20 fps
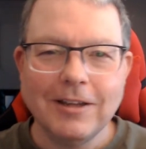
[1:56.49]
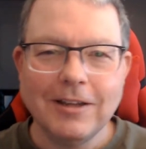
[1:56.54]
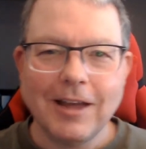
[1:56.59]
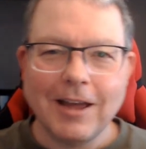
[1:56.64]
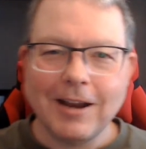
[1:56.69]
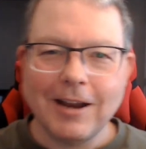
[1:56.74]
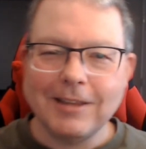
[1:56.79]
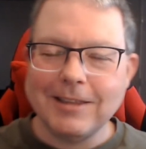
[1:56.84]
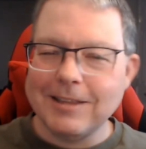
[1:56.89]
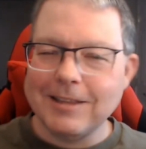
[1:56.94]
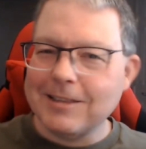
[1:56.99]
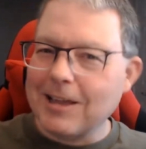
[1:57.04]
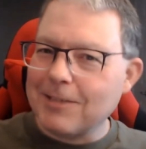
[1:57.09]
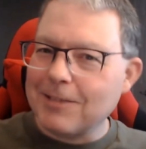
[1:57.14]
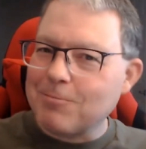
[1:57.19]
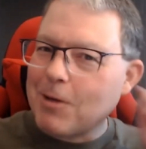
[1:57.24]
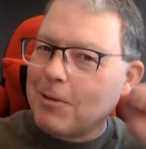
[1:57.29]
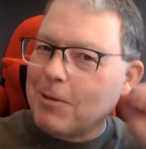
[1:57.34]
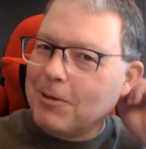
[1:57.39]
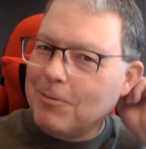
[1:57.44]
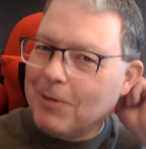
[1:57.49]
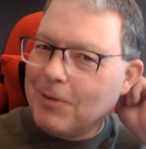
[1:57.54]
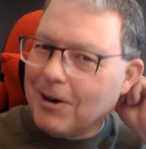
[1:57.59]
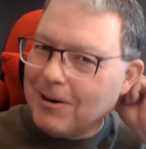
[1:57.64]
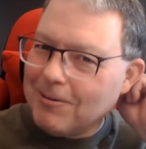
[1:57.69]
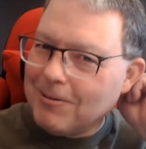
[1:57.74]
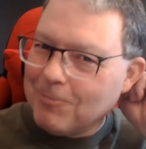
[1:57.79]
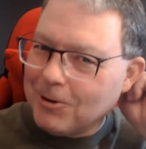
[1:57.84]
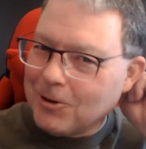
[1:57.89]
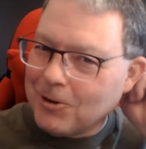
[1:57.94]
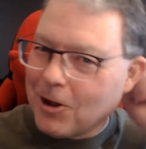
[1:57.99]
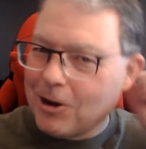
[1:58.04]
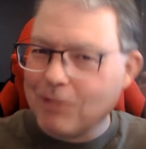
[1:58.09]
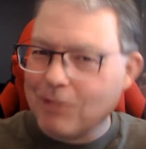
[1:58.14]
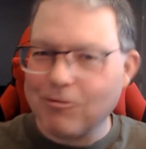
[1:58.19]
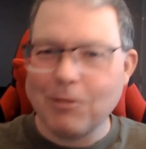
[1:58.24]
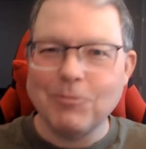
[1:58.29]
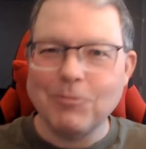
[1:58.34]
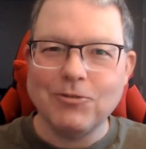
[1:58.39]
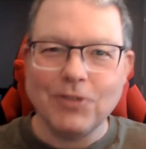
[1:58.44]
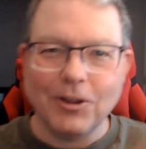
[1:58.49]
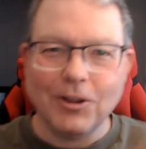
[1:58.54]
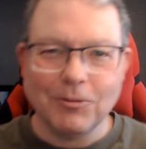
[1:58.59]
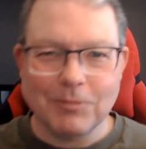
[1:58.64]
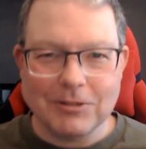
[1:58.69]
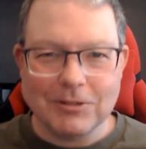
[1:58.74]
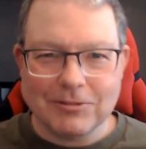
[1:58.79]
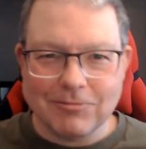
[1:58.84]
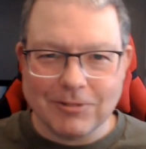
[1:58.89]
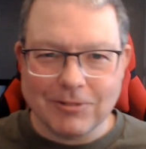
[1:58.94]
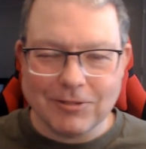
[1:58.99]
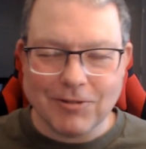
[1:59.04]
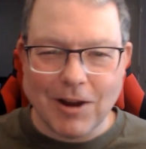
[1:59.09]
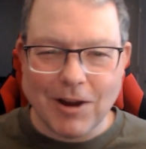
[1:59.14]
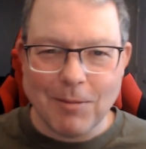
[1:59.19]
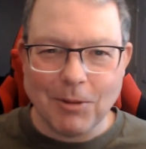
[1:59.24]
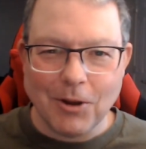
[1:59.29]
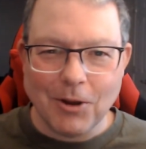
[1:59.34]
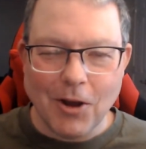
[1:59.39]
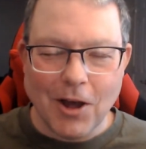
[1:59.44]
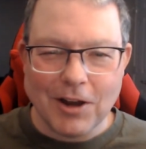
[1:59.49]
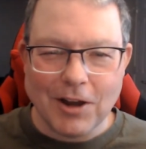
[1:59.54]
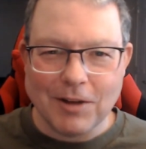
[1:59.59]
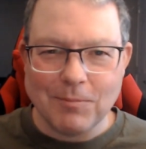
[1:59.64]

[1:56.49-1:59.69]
And I think that's probably where Donald Rumsfeld was rambling on,